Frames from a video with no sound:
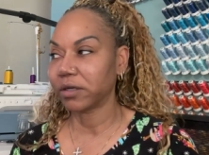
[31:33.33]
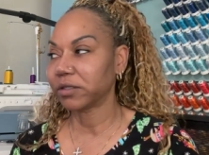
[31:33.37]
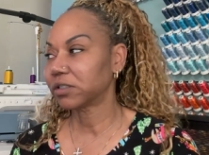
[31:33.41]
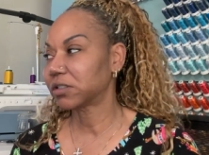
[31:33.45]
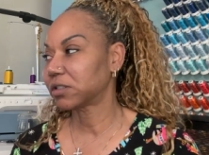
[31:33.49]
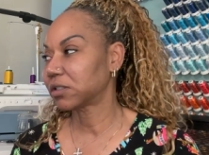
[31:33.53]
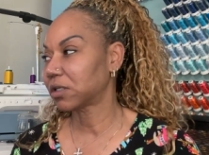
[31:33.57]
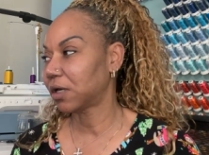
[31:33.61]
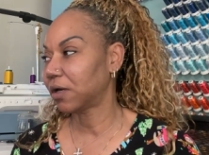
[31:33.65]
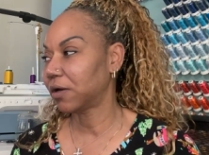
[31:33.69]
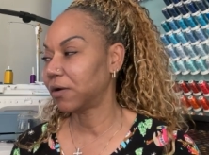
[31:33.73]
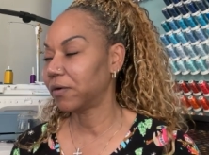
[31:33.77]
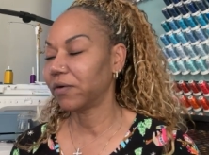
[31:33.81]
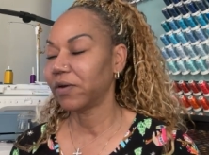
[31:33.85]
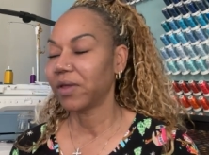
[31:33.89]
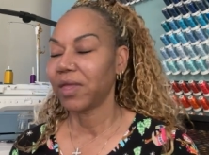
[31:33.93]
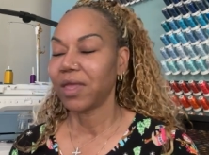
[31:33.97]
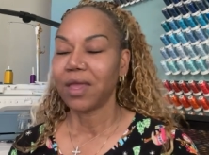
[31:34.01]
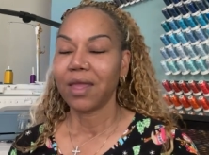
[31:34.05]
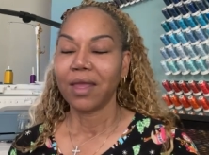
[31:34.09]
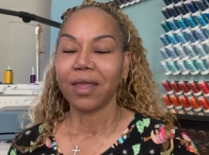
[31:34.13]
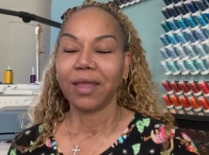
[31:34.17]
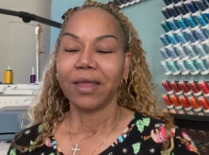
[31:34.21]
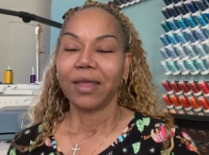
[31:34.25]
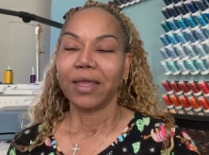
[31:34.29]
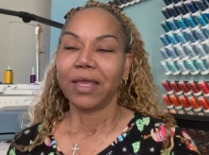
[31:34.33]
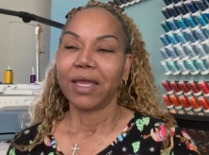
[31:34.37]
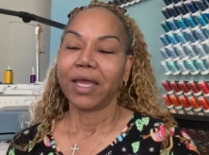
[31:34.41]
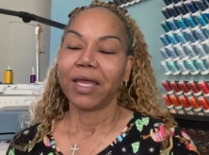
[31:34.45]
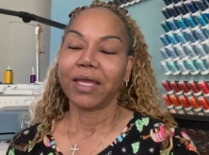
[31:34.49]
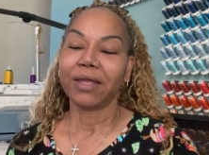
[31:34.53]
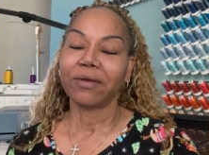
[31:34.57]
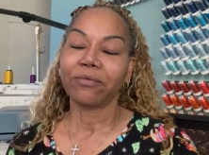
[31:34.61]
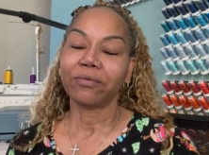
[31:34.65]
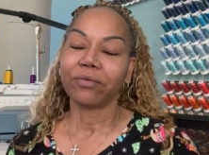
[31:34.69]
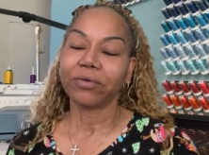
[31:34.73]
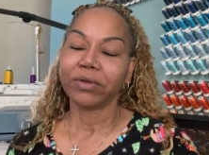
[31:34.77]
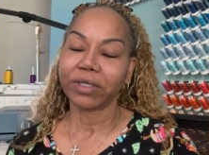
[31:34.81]
So I
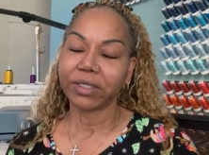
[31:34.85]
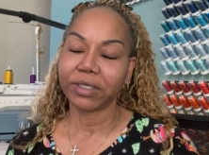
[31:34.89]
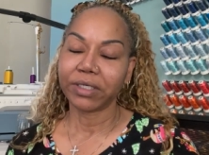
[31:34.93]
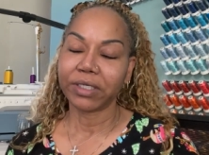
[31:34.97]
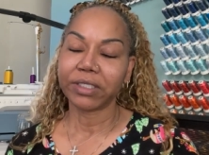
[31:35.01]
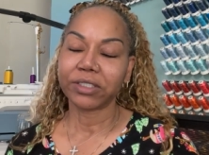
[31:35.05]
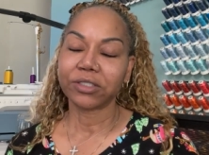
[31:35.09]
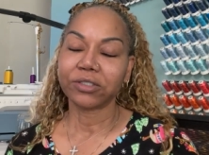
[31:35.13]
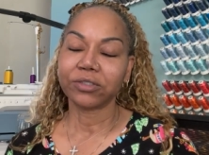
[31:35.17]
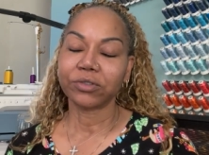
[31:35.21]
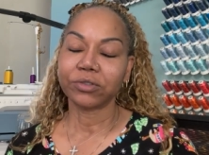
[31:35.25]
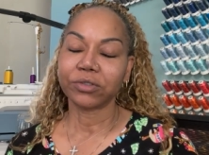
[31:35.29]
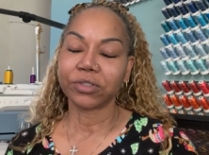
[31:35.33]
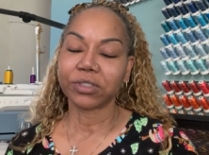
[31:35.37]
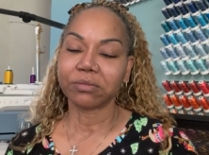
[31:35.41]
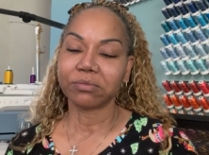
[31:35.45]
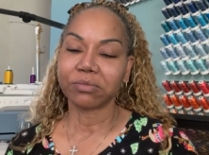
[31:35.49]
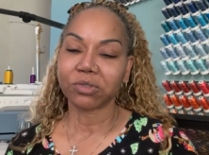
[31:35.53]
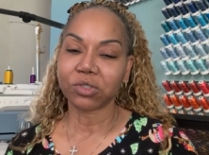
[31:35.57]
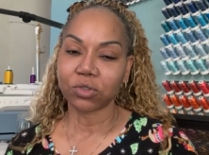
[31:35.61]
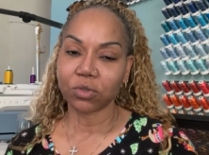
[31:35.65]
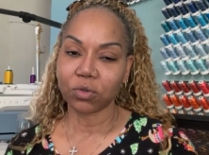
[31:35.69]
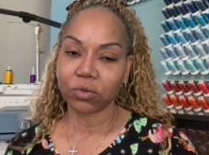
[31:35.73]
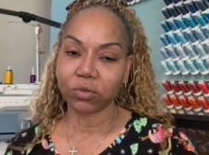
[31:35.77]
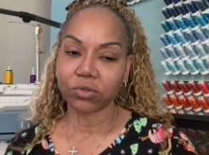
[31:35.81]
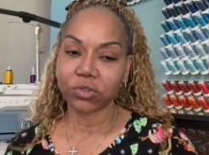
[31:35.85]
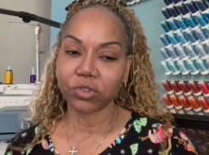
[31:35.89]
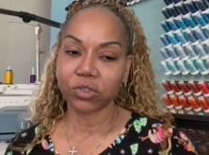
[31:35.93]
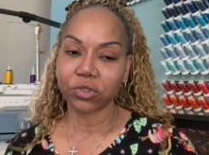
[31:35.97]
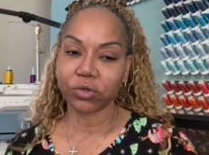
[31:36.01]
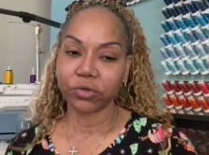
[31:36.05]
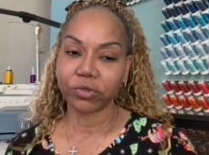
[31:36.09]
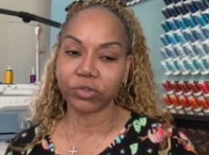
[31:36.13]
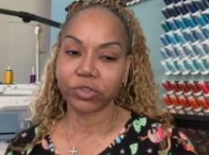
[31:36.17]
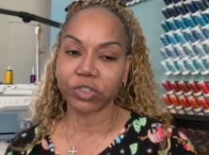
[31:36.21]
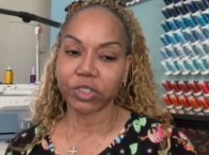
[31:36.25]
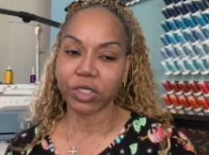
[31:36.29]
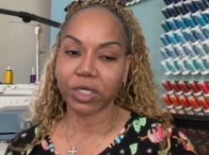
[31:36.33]
really need to do some soul
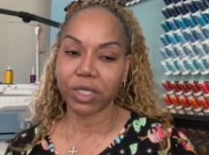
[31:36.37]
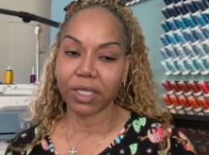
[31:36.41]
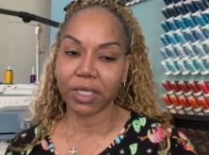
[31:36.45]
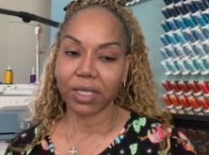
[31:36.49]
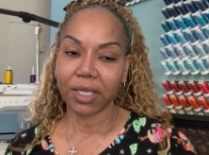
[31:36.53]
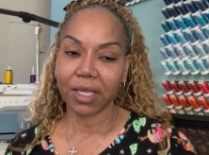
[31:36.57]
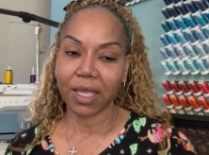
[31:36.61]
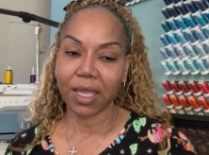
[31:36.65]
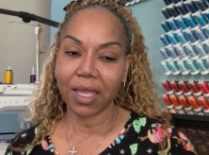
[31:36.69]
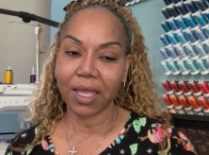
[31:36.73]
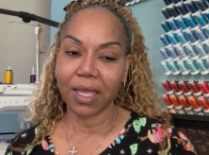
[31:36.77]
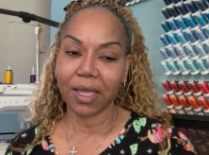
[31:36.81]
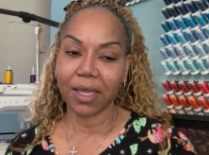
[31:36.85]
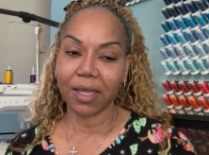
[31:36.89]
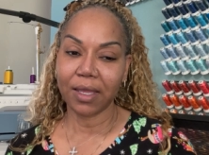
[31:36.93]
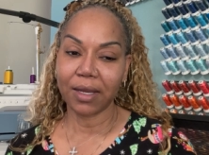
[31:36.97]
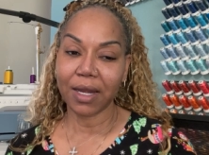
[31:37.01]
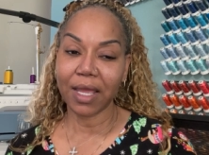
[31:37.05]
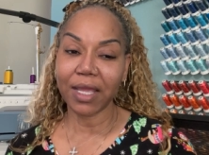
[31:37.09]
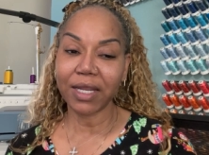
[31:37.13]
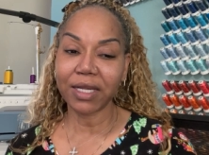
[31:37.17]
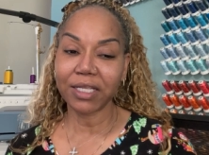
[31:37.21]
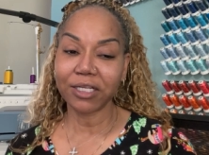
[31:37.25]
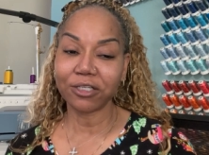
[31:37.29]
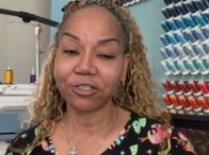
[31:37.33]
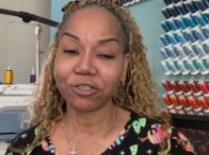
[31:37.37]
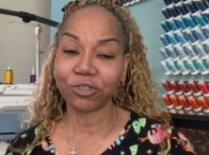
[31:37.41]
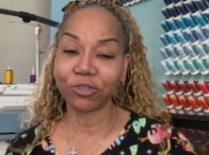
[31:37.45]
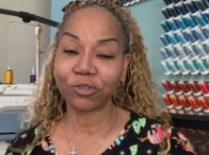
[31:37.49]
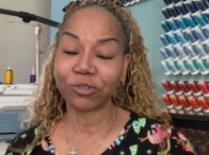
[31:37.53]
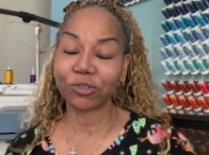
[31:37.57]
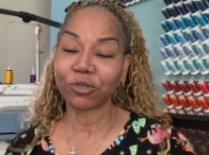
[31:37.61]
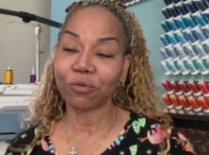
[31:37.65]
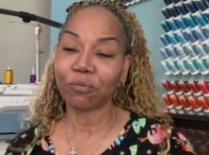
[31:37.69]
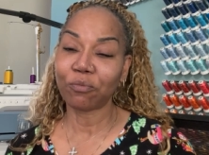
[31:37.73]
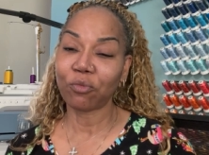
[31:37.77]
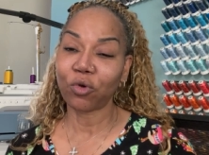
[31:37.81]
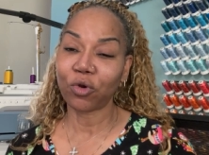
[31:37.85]
searching, and I need to do
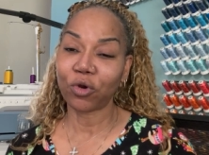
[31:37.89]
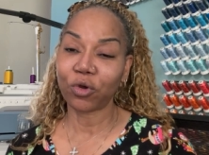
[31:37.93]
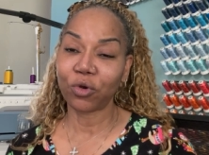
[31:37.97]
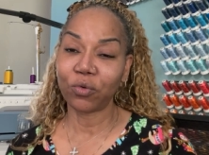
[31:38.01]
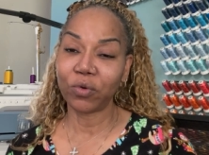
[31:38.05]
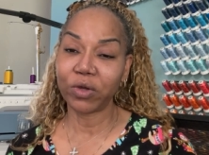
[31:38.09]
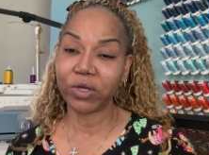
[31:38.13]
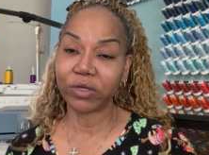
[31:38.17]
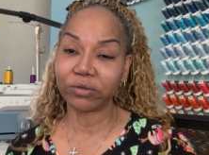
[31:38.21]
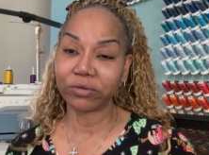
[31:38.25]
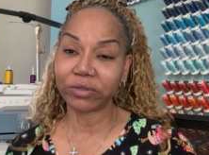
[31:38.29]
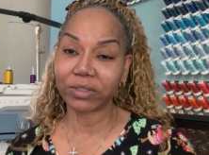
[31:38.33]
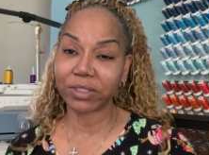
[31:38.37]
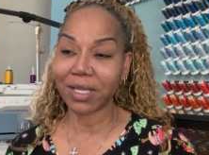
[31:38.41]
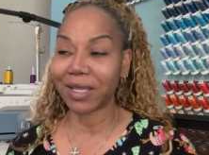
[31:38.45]
some more quilts.